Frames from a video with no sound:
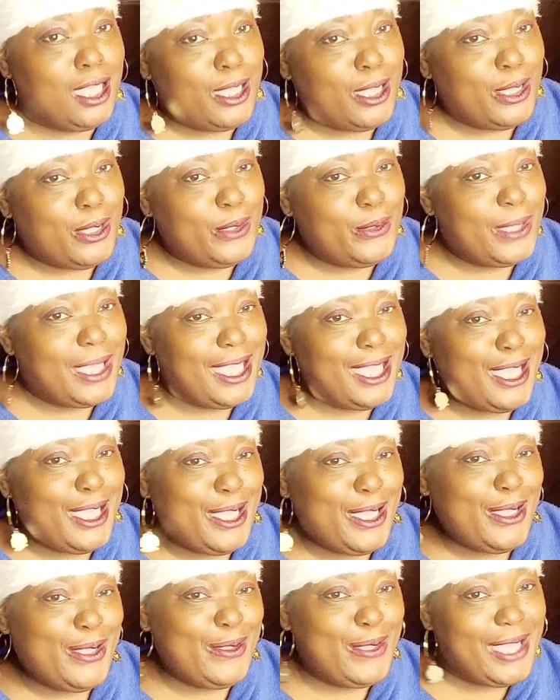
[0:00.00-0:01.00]
Oh,
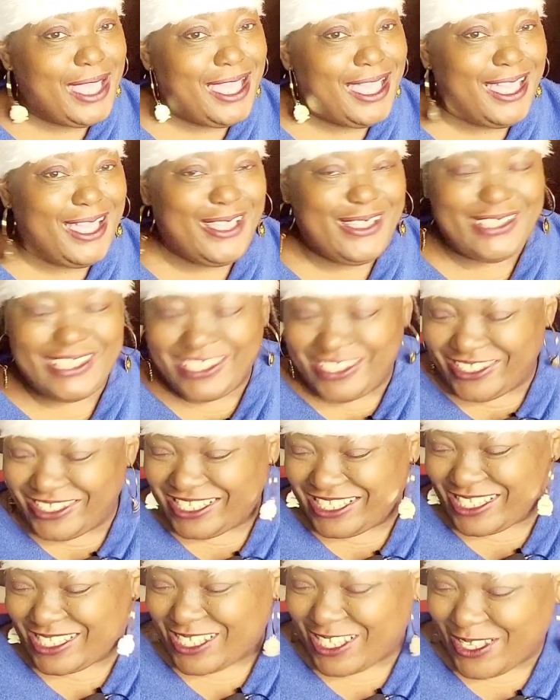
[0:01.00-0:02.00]
oh,
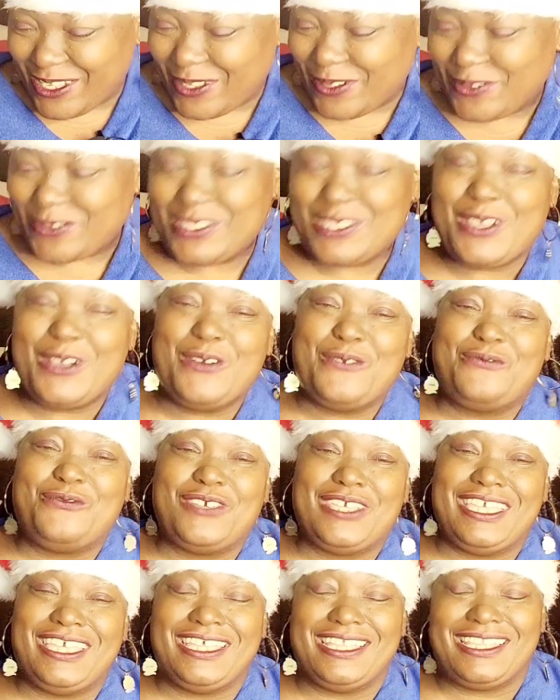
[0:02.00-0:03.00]
oh. So
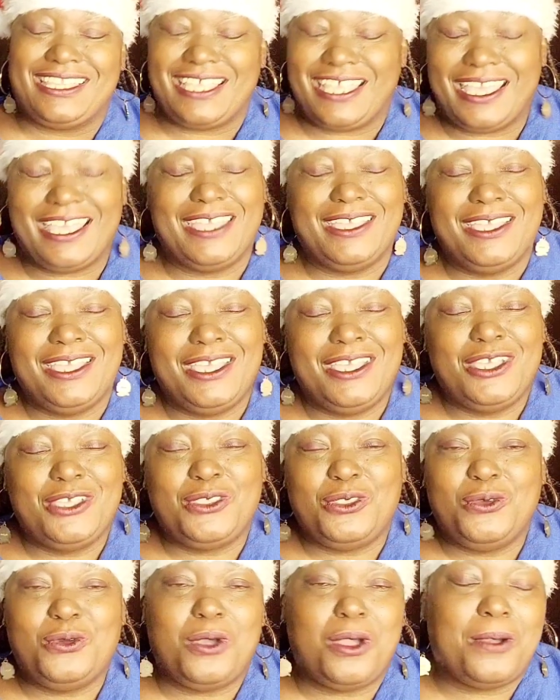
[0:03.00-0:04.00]
don't forget that.
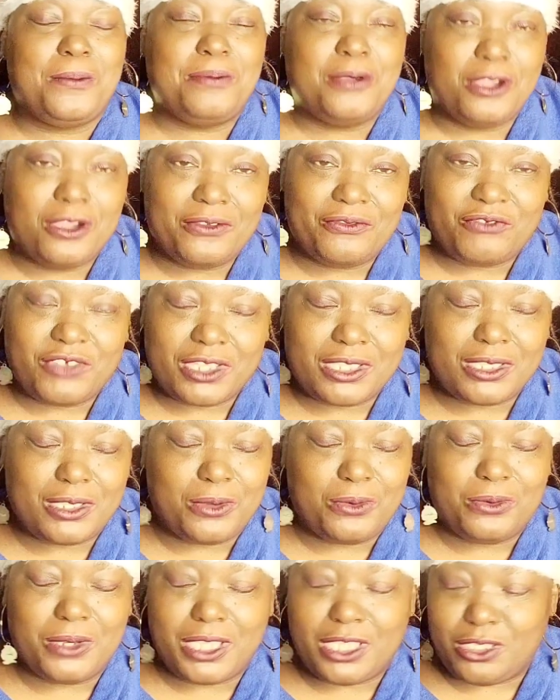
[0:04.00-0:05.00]
You are
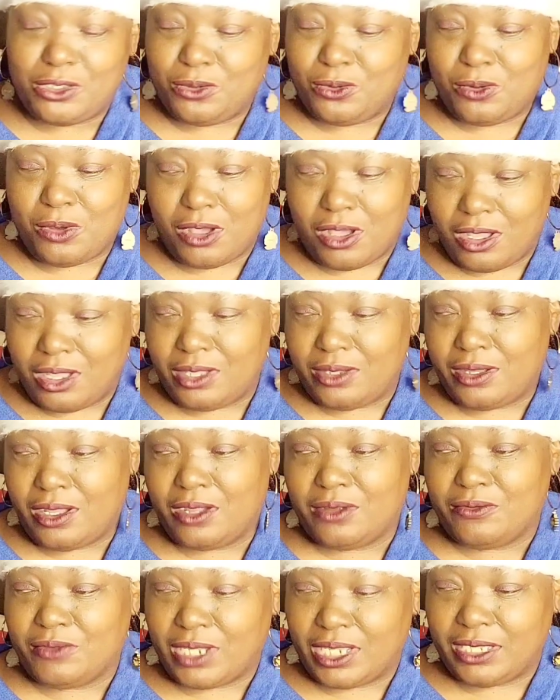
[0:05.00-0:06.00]
perfect the way you are.
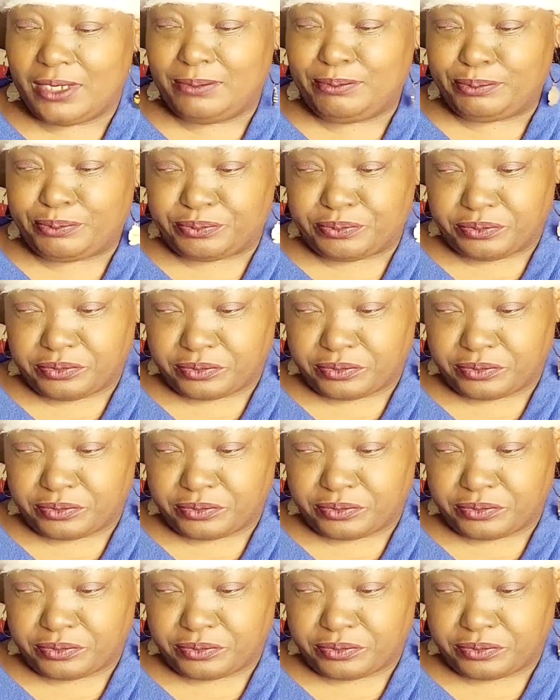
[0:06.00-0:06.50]
All right.